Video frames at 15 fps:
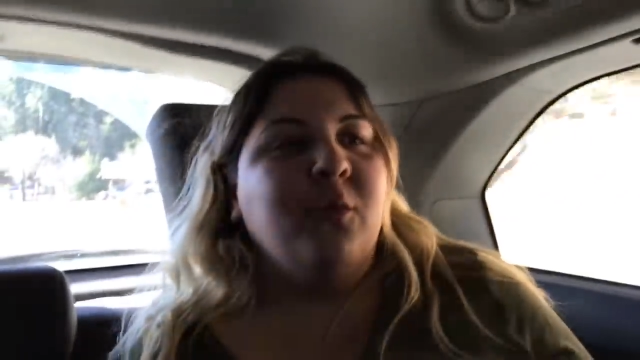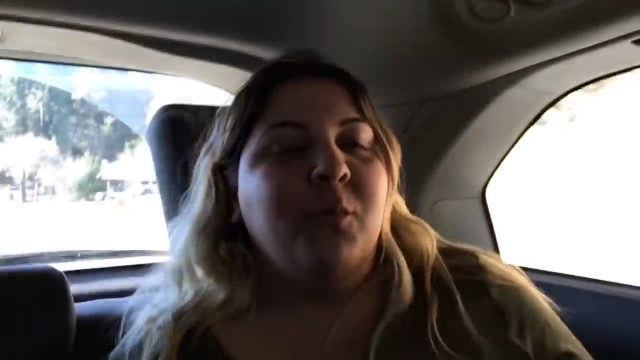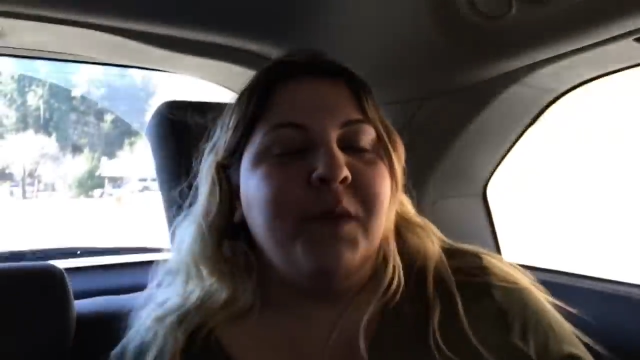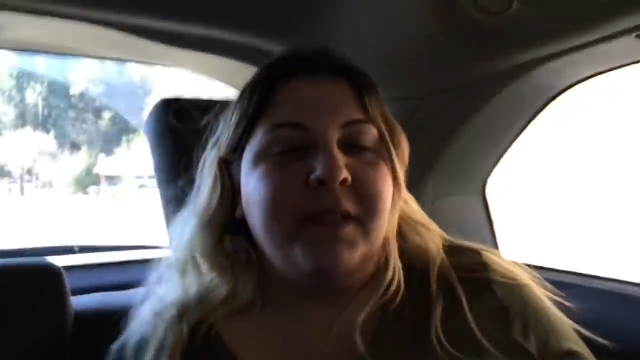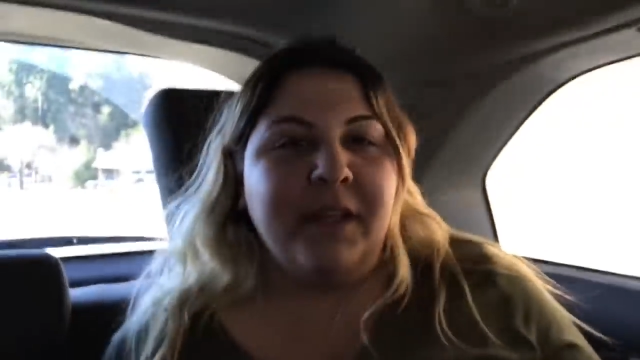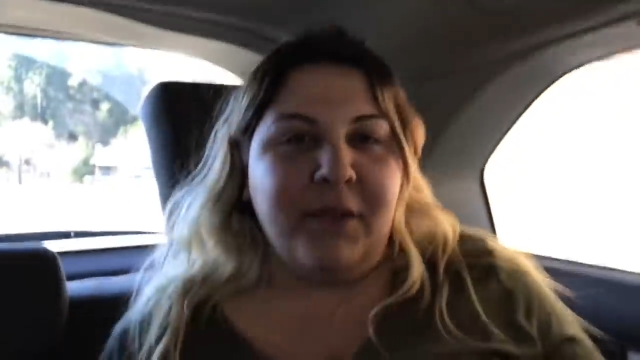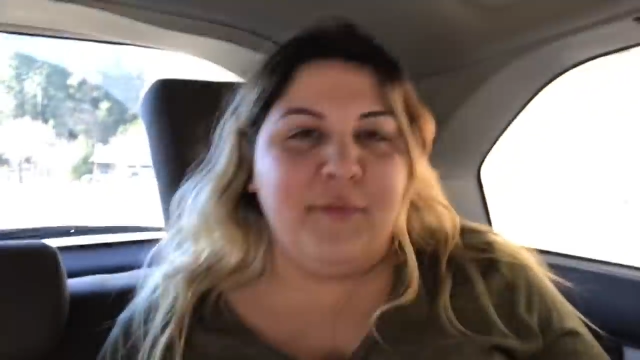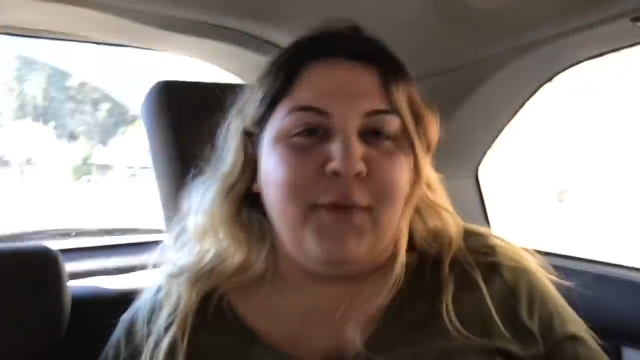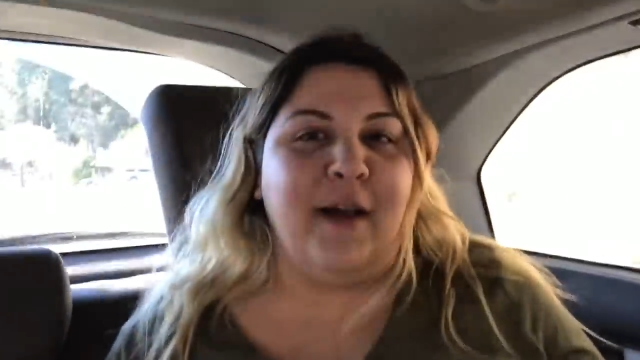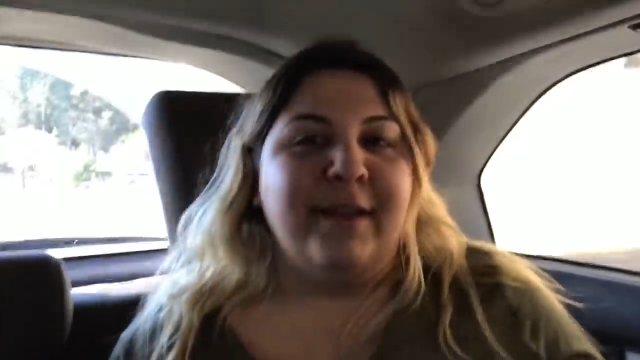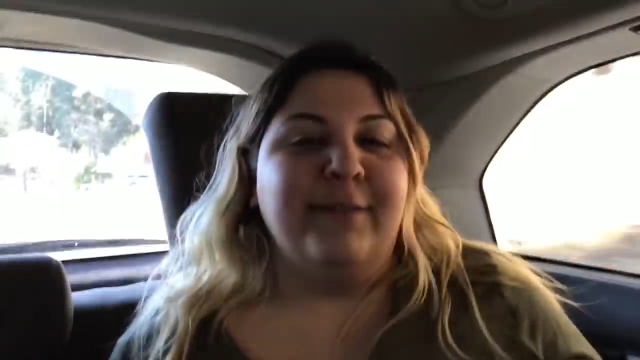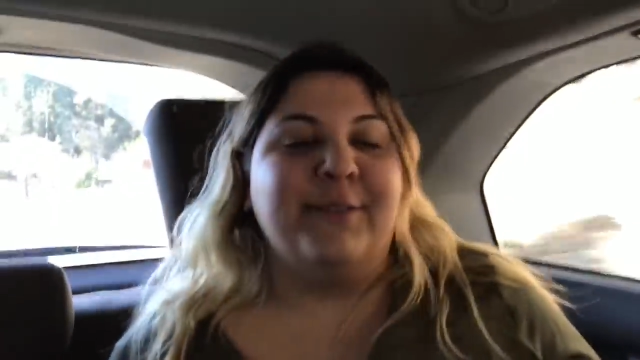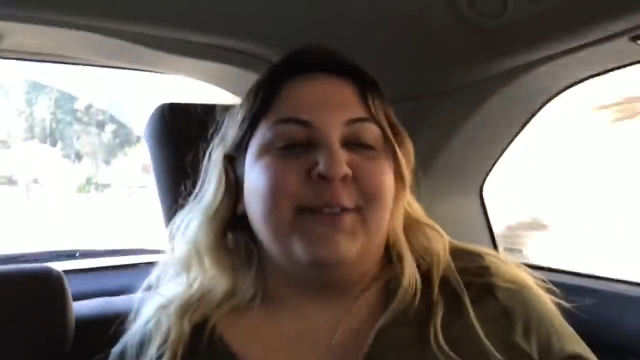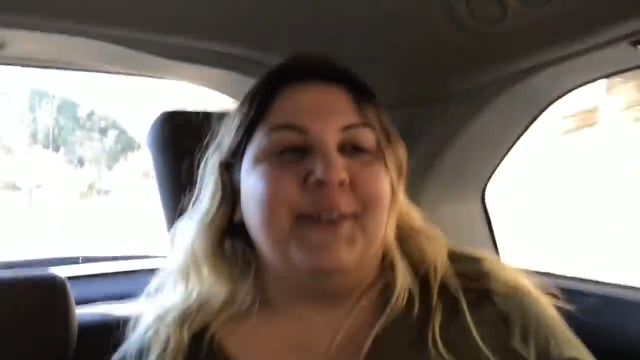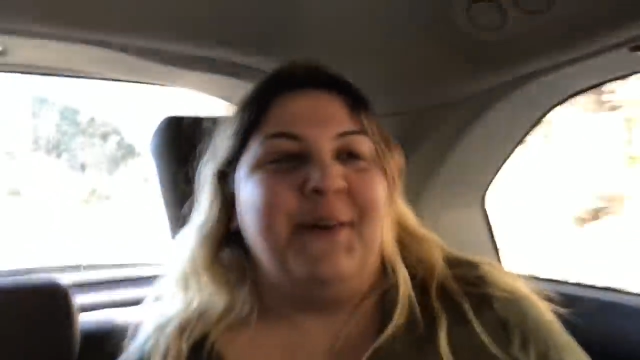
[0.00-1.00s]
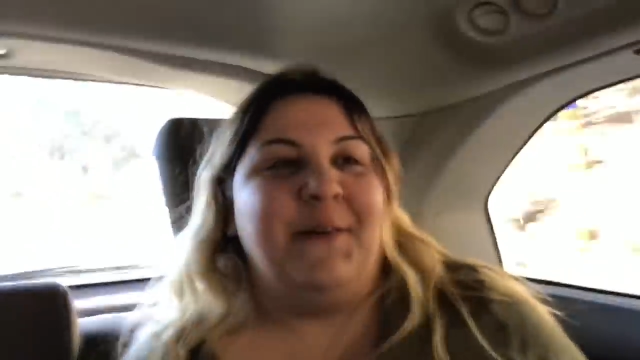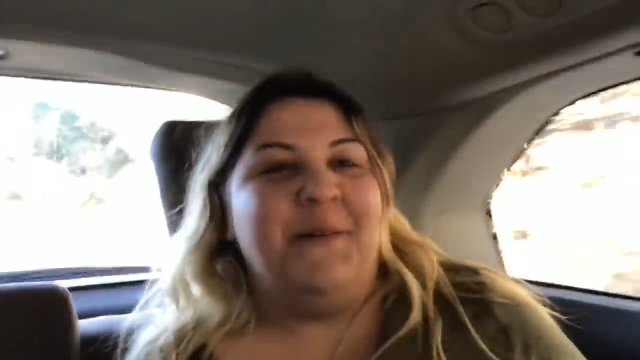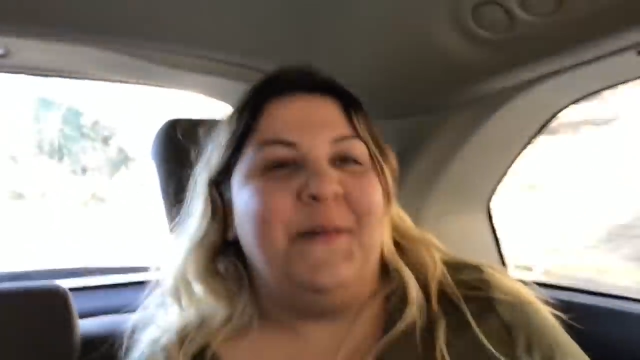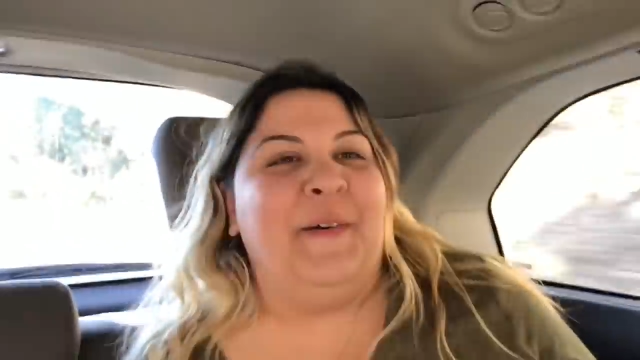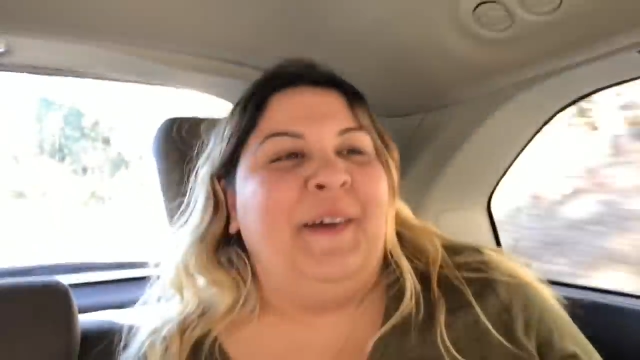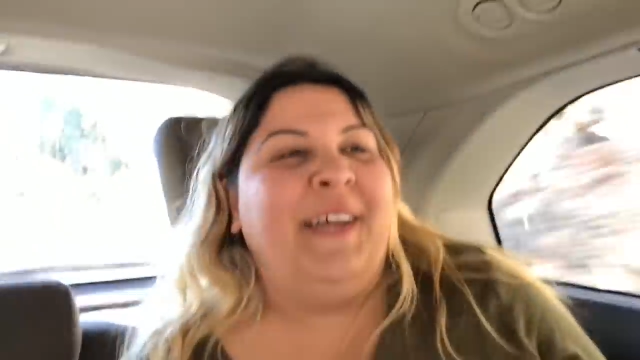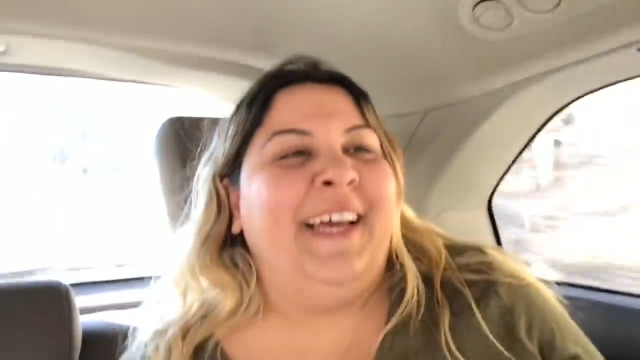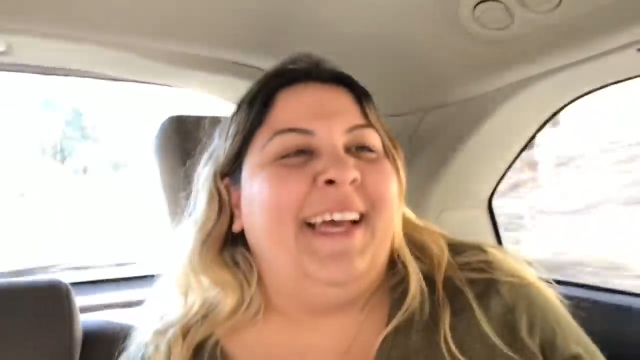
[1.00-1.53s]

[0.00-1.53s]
We didn't find snow.